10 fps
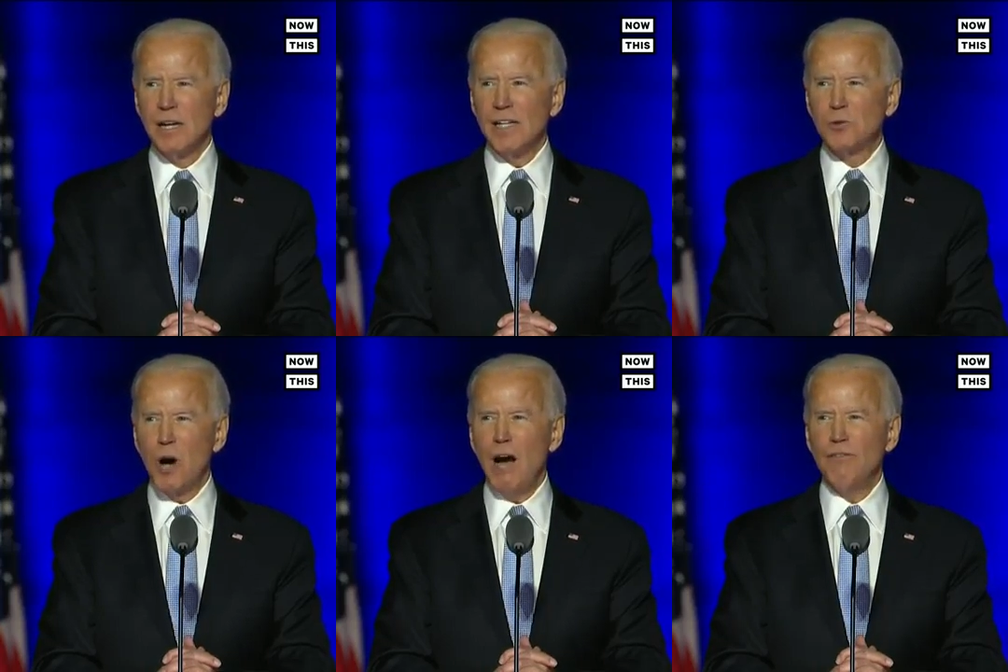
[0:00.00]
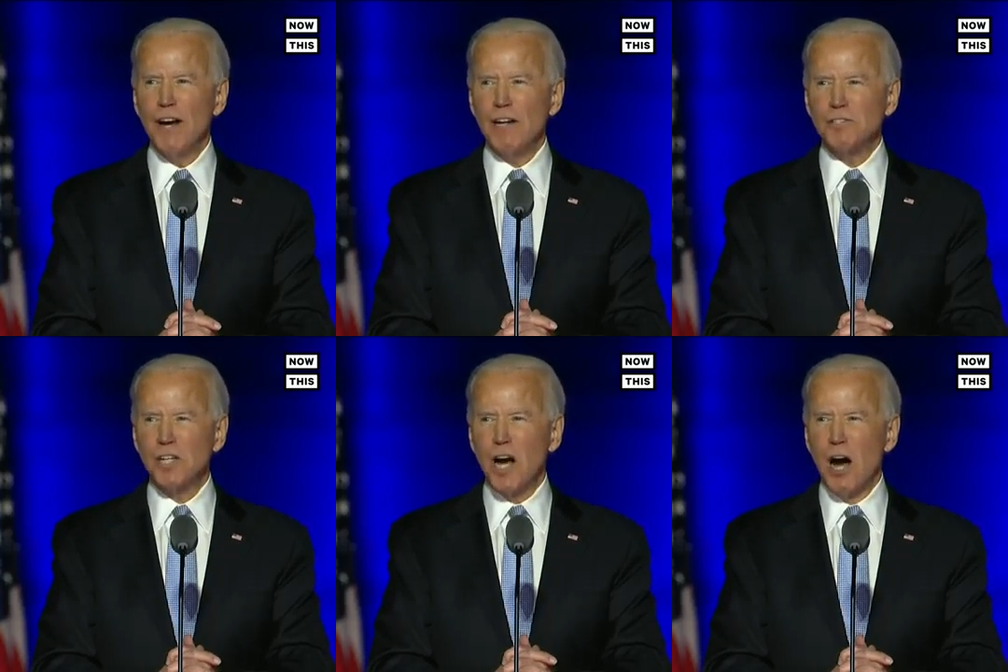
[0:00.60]
And 12
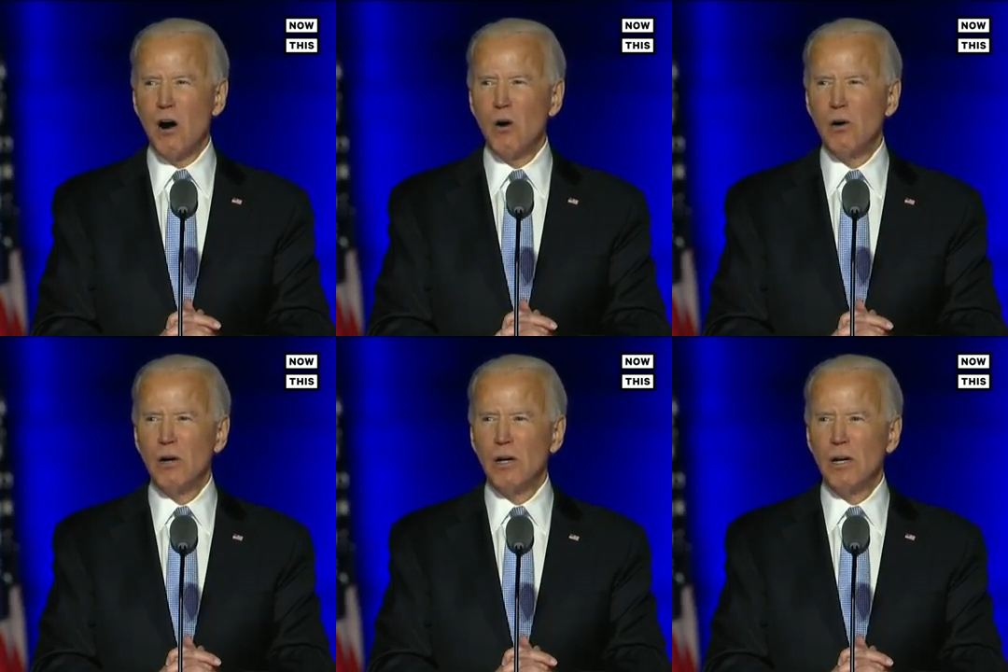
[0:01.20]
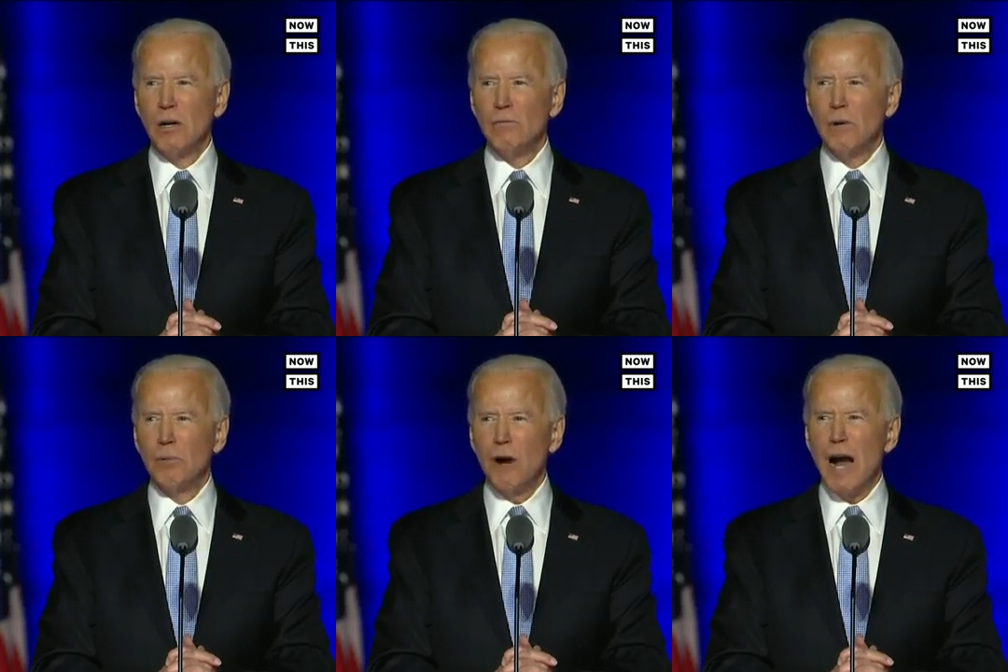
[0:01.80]
years ago,
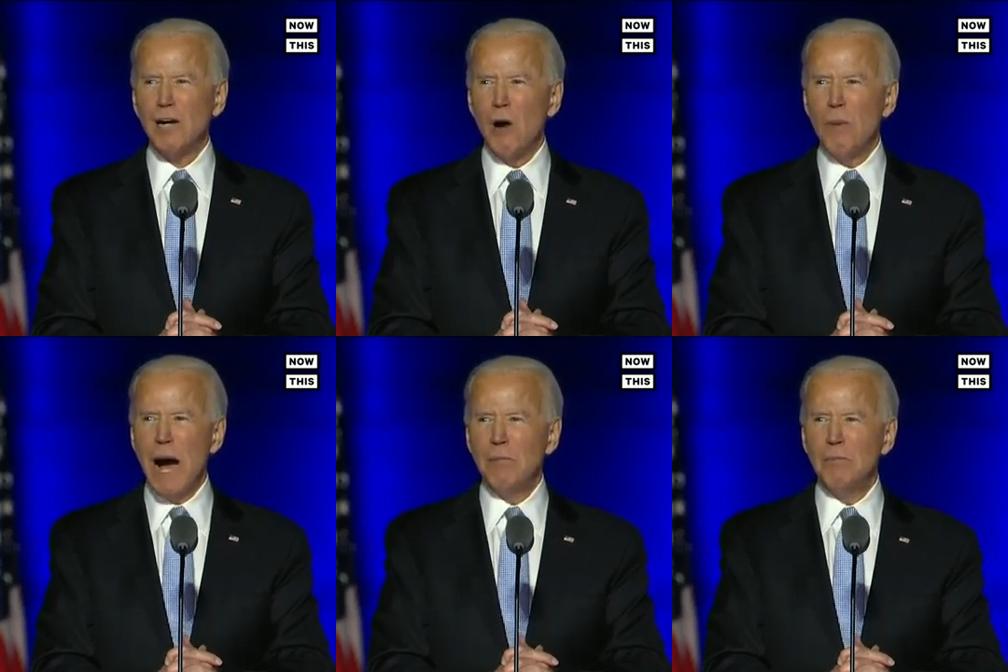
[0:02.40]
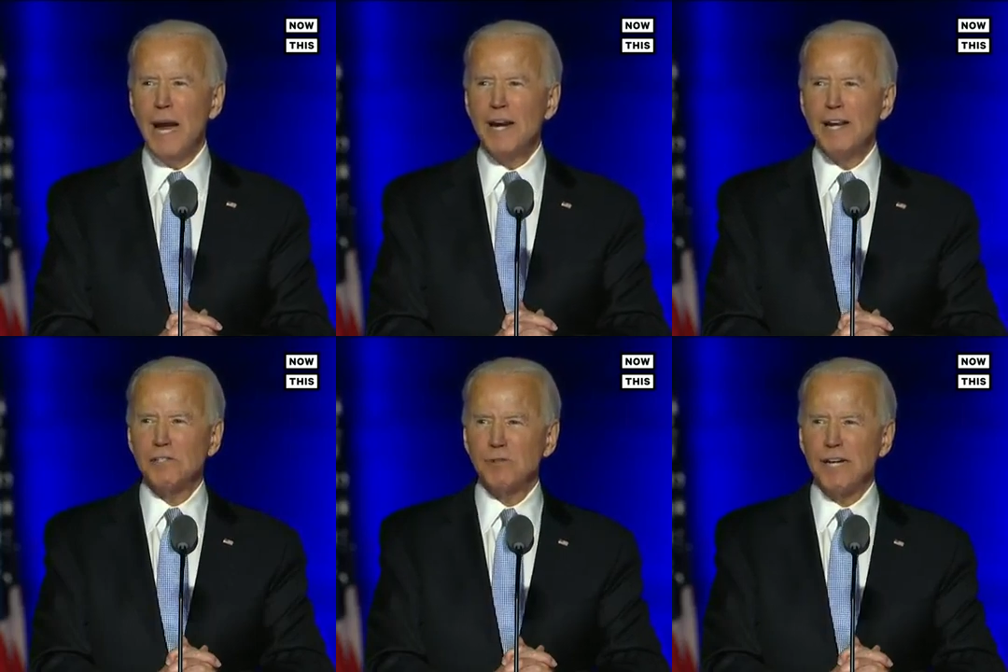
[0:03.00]
when Barack Obama made
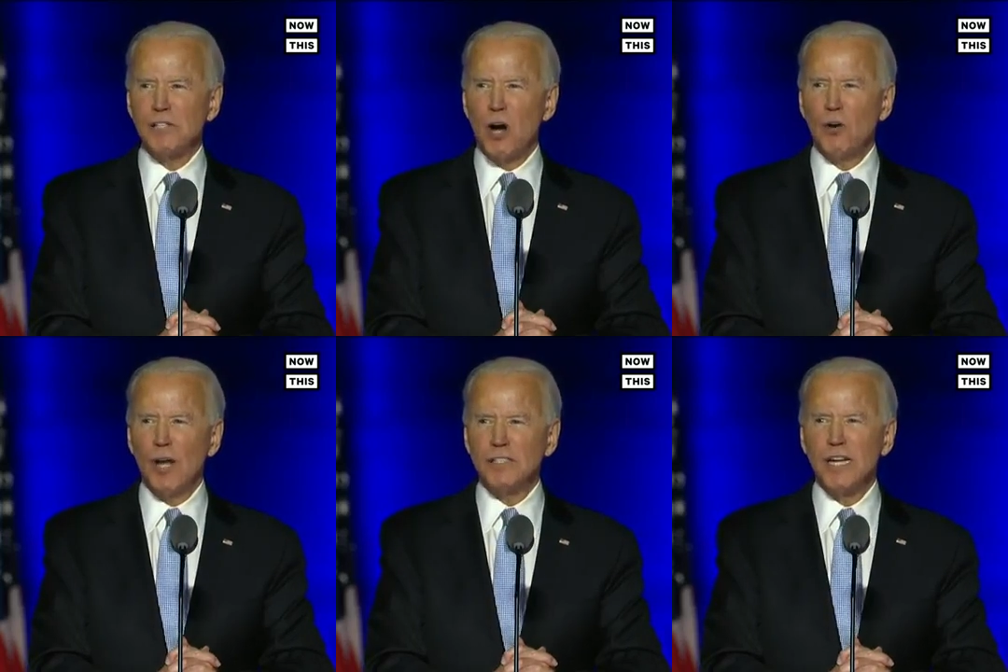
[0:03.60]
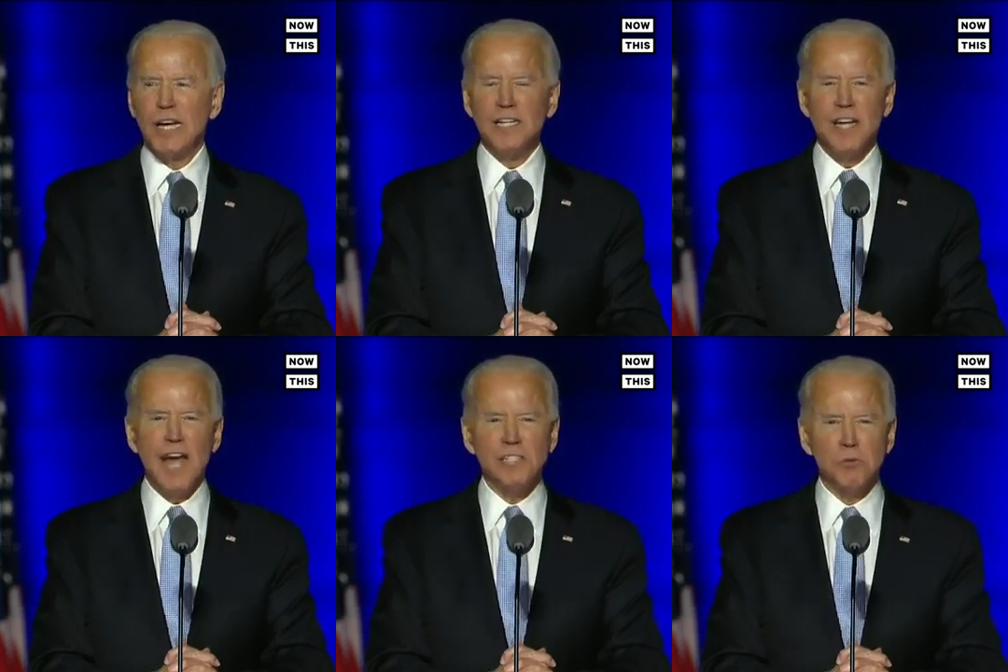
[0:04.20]
history, he told us,
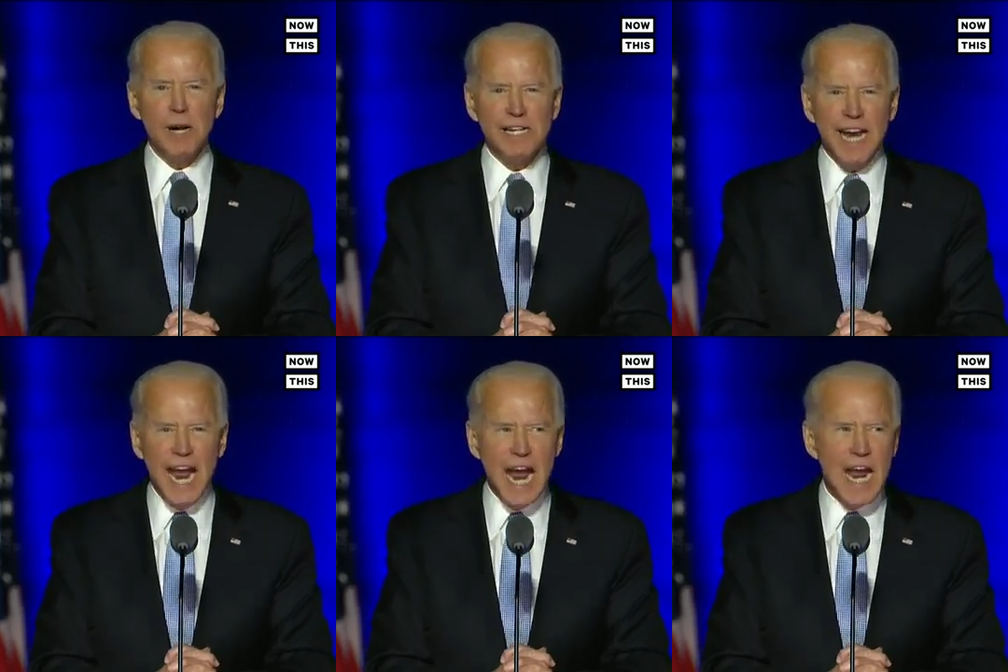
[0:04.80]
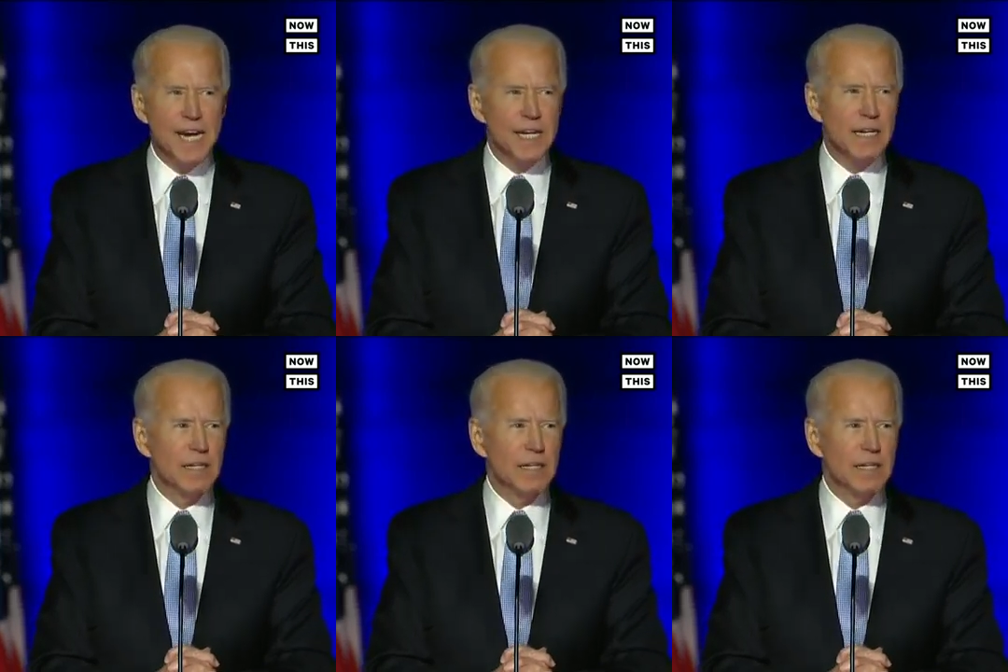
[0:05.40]
yes, we can.